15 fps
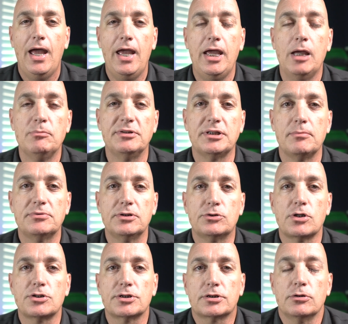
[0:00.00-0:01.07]
Hey, Emmett Dempsey,
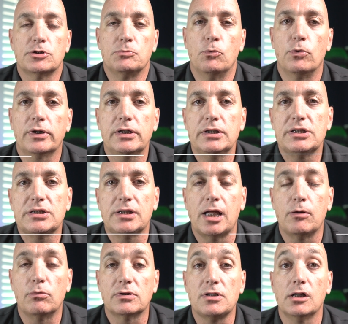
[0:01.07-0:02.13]
Treasure Coast Mortgage.
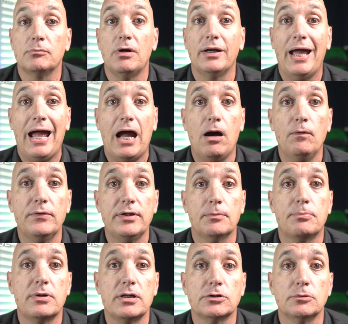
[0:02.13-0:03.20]
Today we're talking about how the
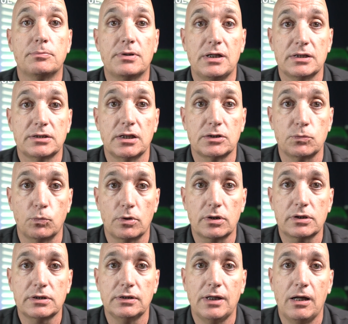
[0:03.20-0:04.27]
appraisal process
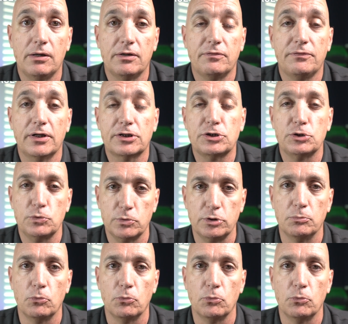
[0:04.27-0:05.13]
works and how it affects you and your